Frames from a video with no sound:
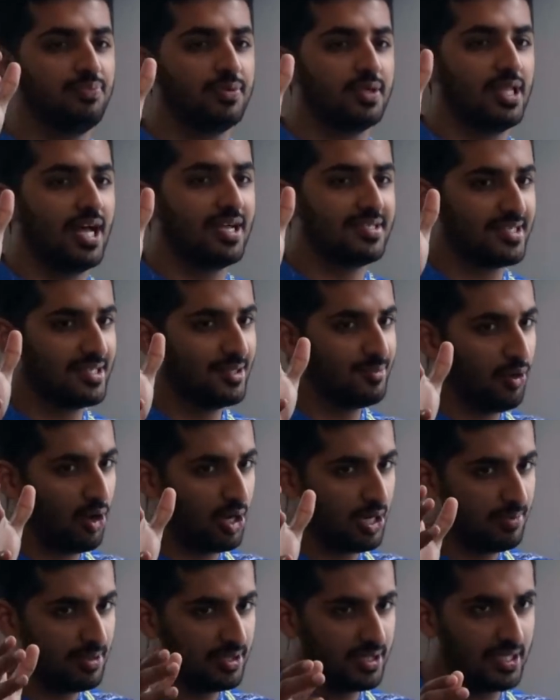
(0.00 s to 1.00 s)
classical
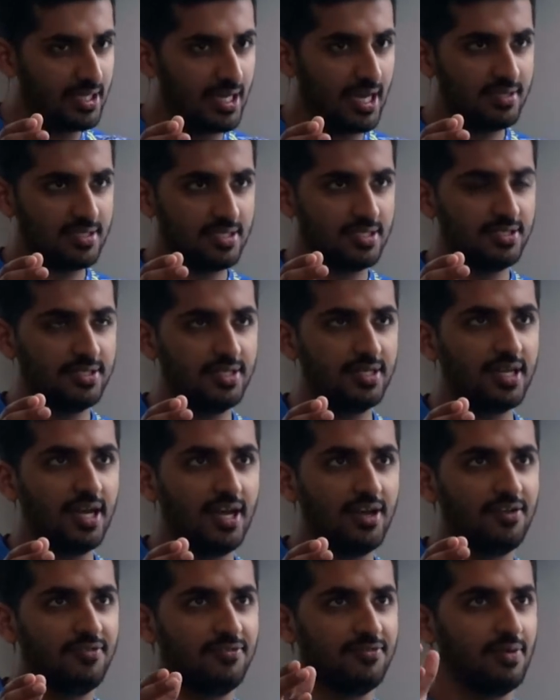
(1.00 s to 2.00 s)
bodybuilding has a certain
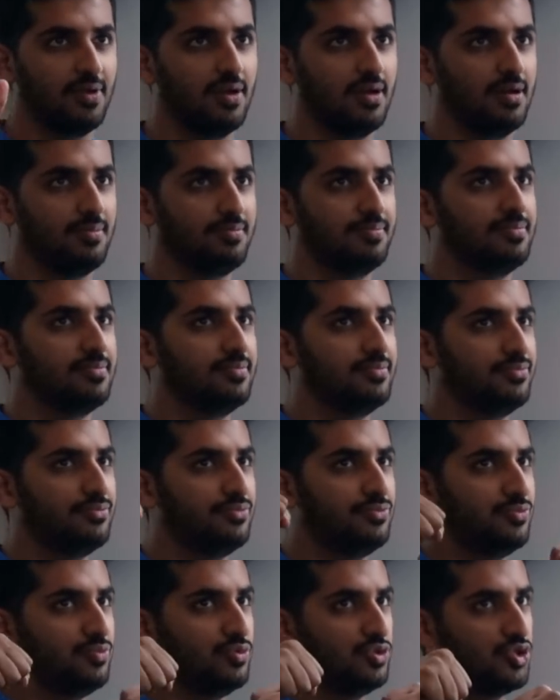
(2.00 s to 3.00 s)
kind of
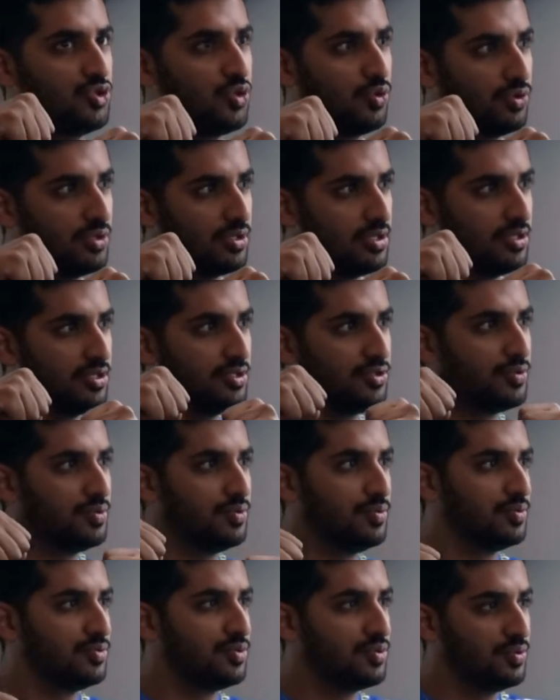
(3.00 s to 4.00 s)
shoulder to,
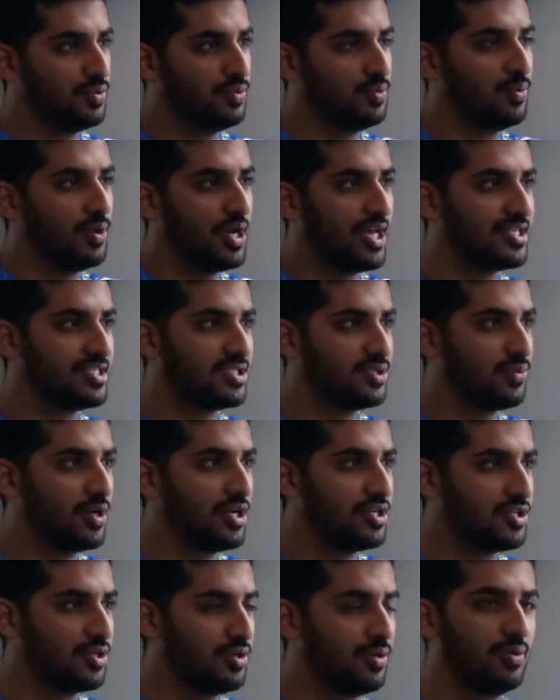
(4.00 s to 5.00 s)
mm-hmm. to waist mm-hmm.
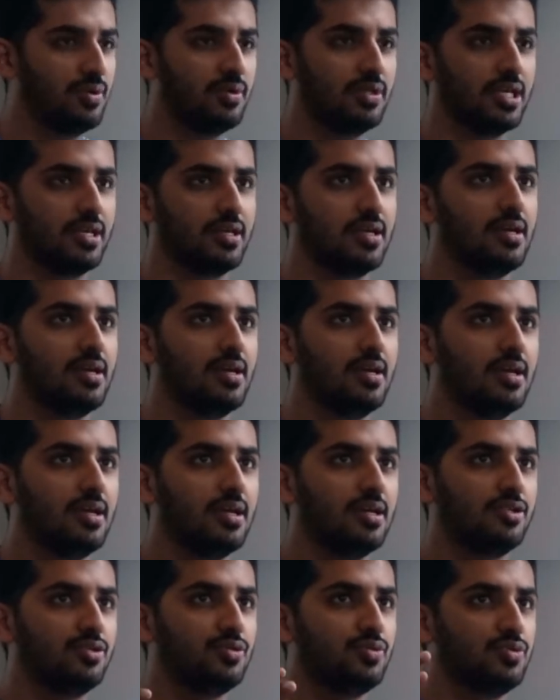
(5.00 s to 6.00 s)
ratio, like
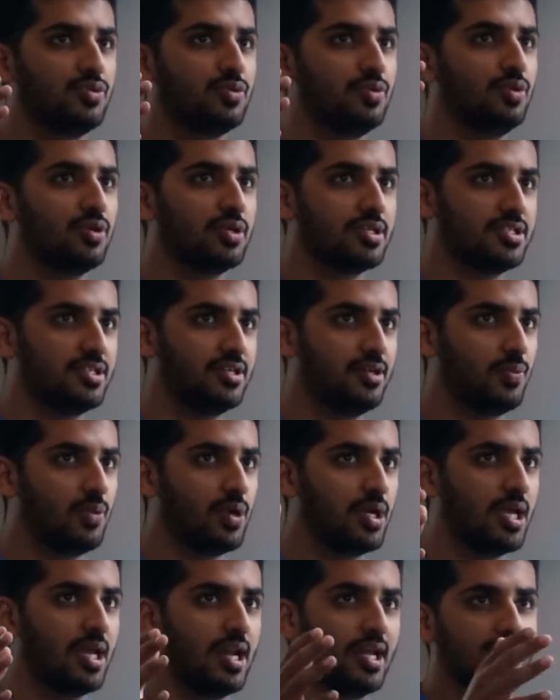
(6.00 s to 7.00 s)
to look a certain
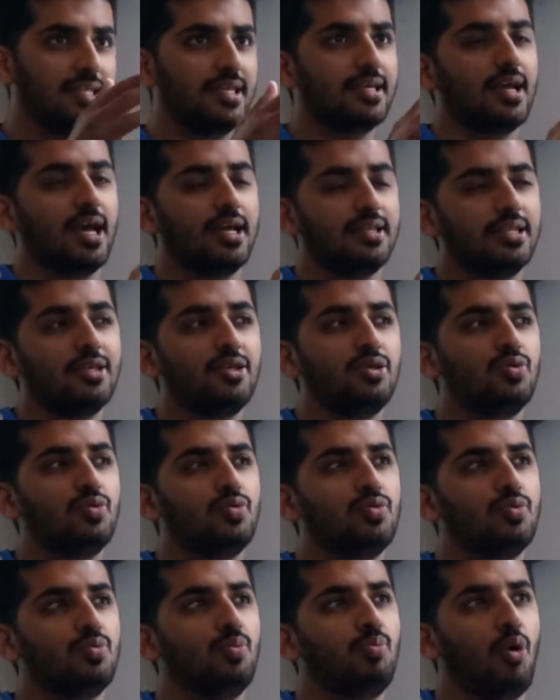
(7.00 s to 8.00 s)
way. And I think
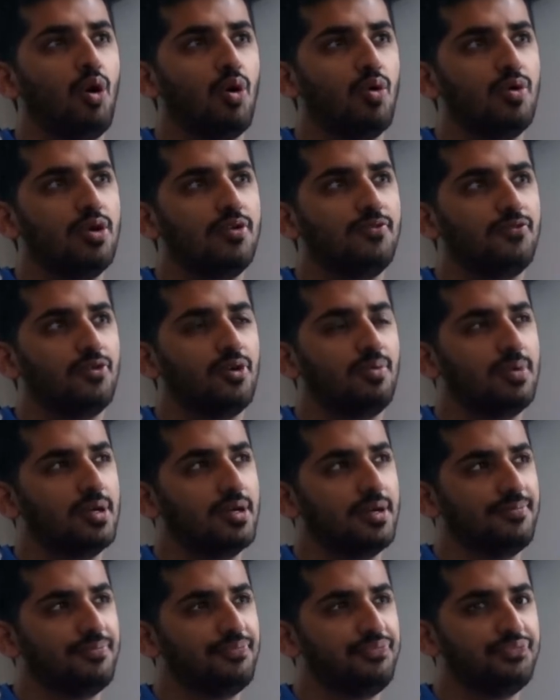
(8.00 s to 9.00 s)
you borrow it
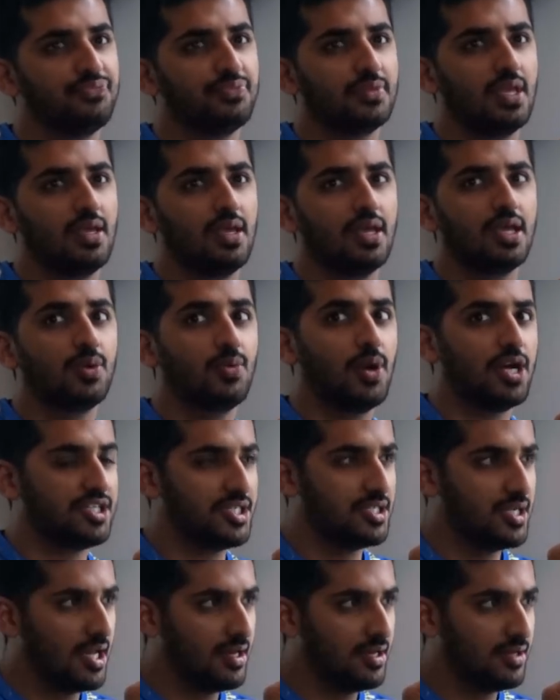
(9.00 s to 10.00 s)
from
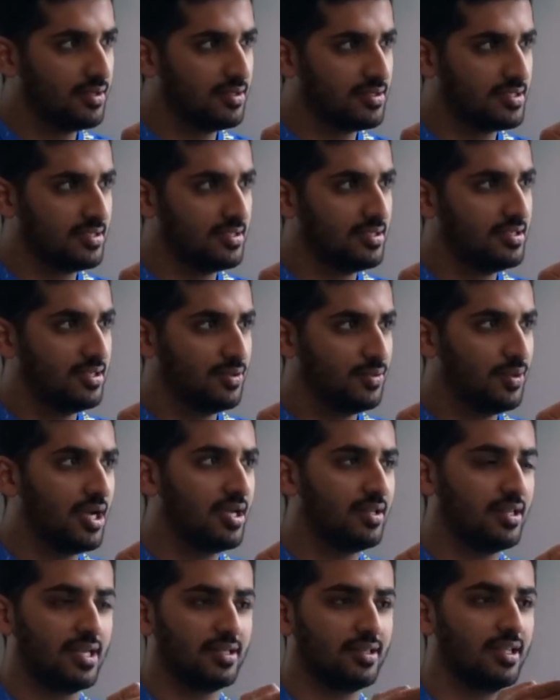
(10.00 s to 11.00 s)
Grecian ideals, mm-hmm.
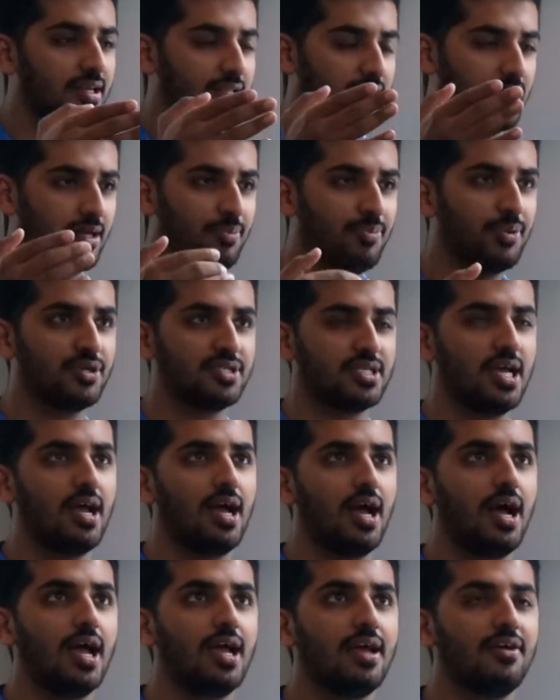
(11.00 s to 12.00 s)
right? Like mm-hmm. like because
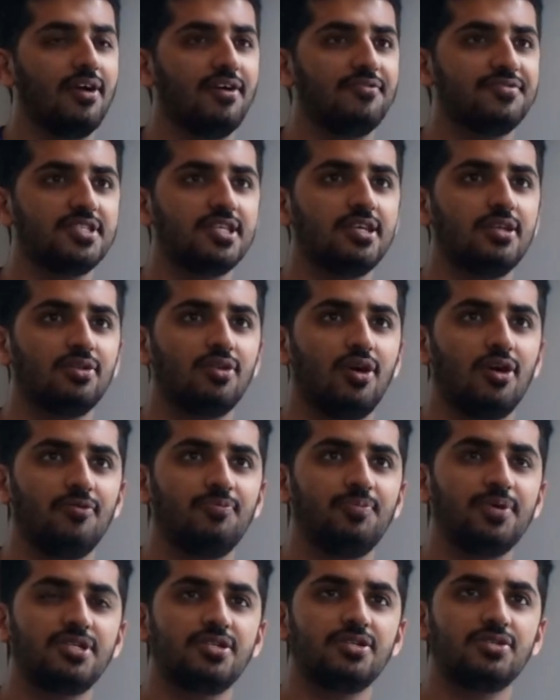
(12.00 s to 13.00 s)
I've seen a lot
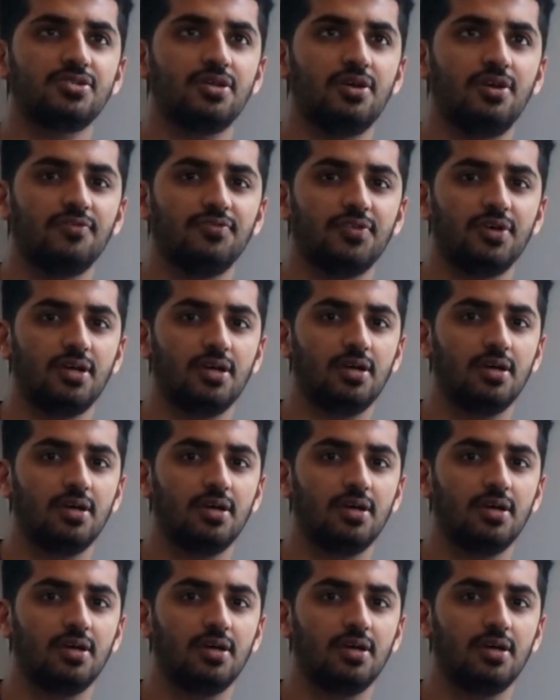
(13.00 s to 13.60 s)
of pictures of